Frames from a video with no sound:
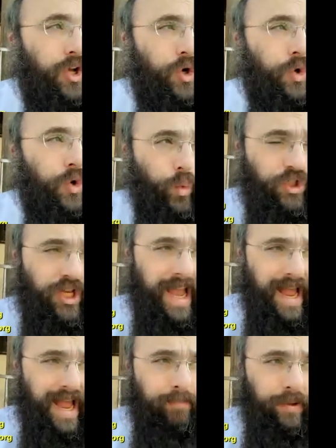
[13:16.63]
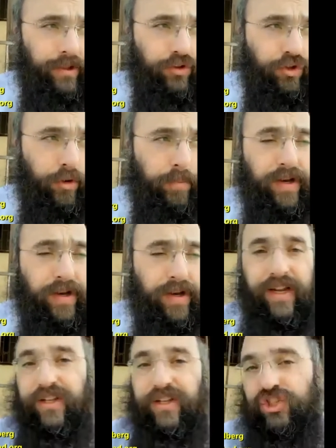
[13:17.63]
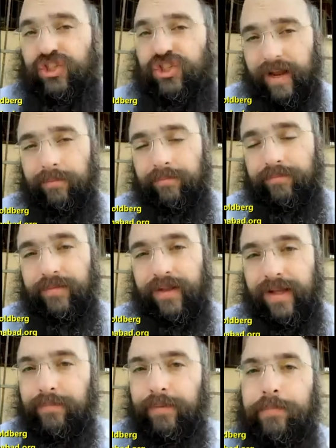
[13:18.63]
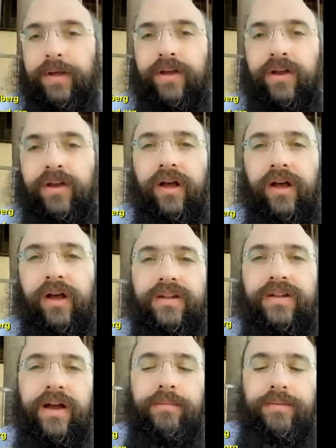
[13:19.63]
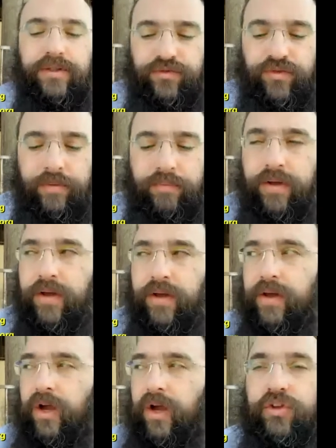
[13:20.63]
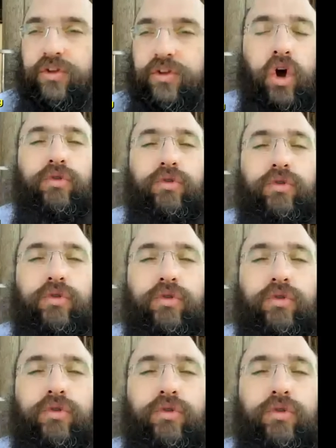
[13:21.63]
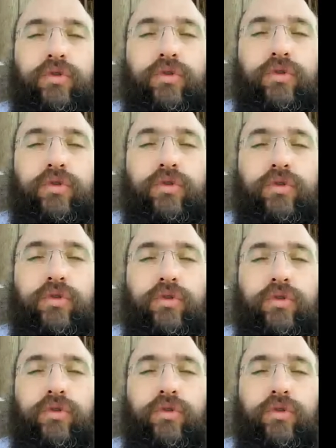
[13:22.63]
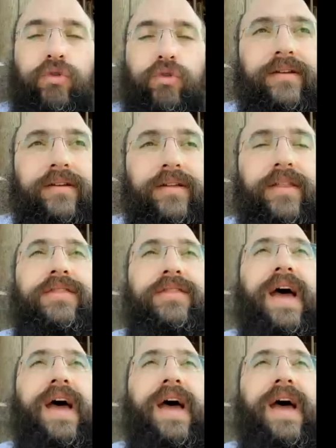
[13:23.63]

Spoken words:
which can be interpreted as shame, but because it comes from a Torah perspective, then that